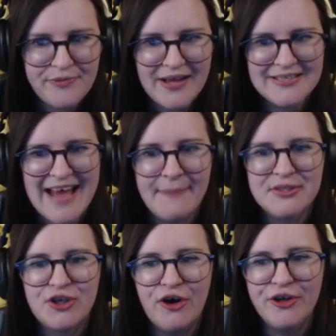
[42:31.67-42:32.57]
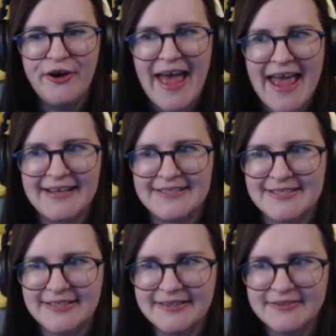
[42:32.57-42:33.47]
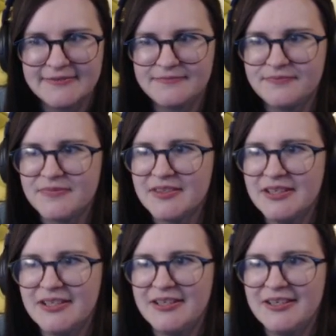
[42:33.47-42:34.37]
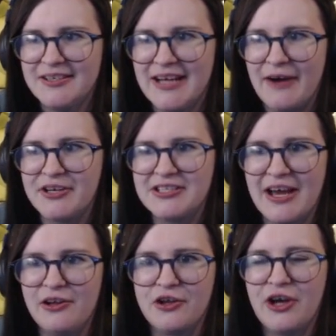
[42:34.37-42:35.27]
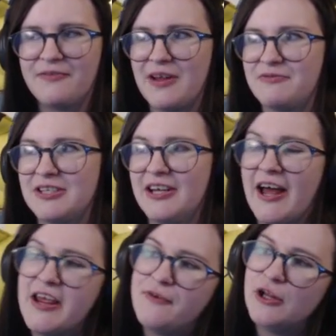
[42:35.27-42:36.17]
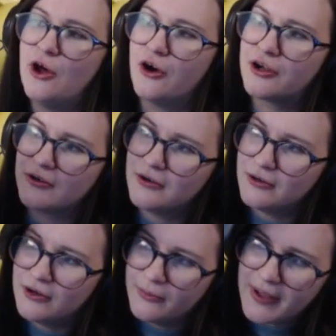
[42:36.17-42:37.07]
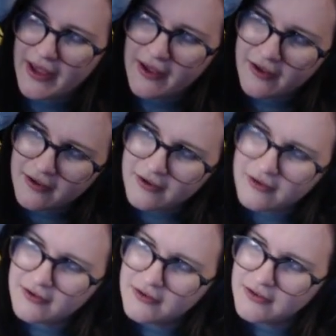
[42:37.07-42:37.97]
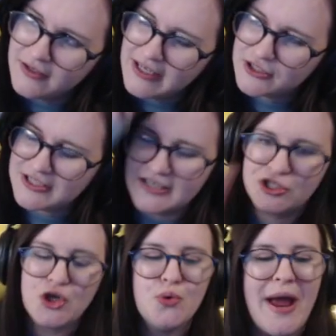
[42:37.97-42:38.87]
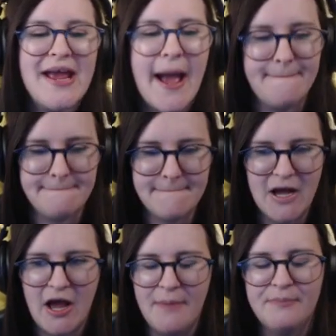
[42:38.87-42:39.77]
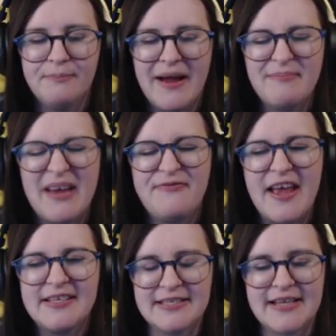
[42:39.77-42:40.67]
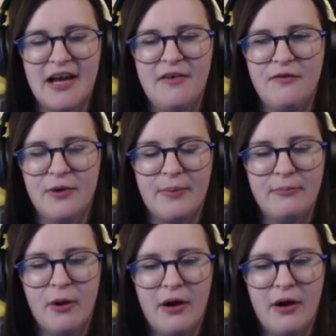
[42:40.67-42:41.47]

Sam's got no eggs. How can you tell how long you got left in the night? If you look up here, it does say 2 a.m. Um, my, my face is kind of over it, but I'm not,